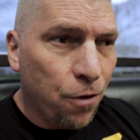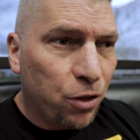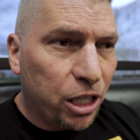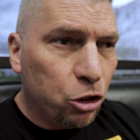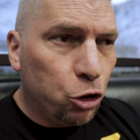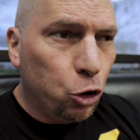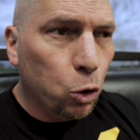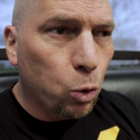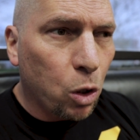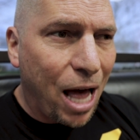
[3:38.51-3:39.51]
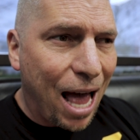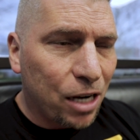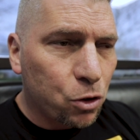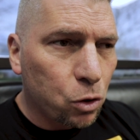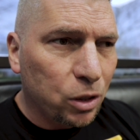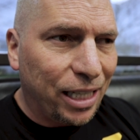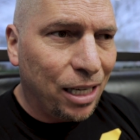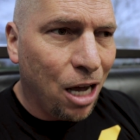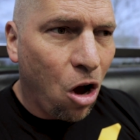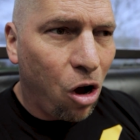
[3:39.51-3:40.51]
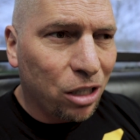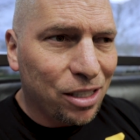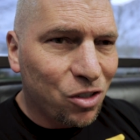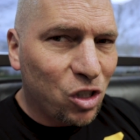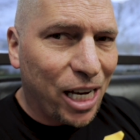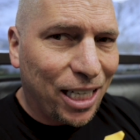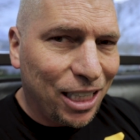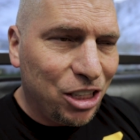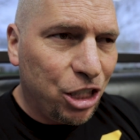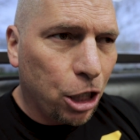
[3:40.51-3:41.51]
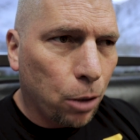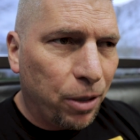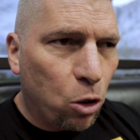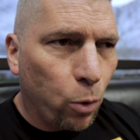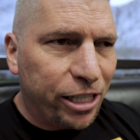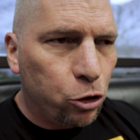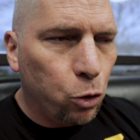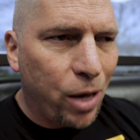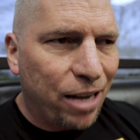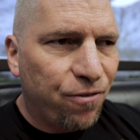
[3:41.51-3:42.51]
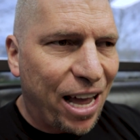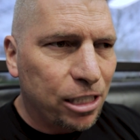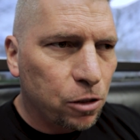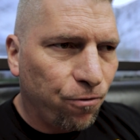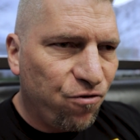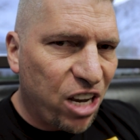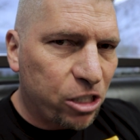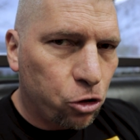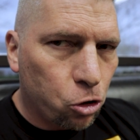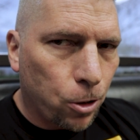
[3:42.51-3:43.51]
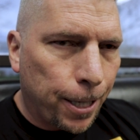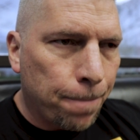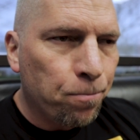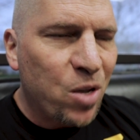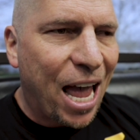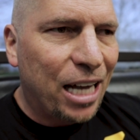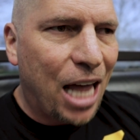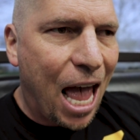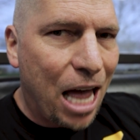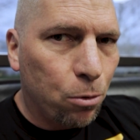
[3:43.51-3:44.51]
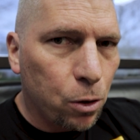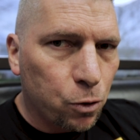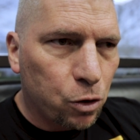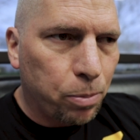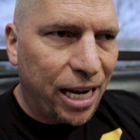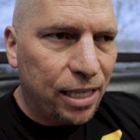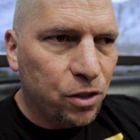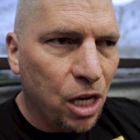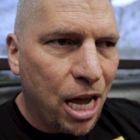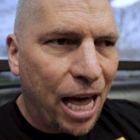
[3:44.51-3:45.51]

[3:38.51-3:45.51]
then you will actually, on your second year, be going to advanced fixturing and aerospace,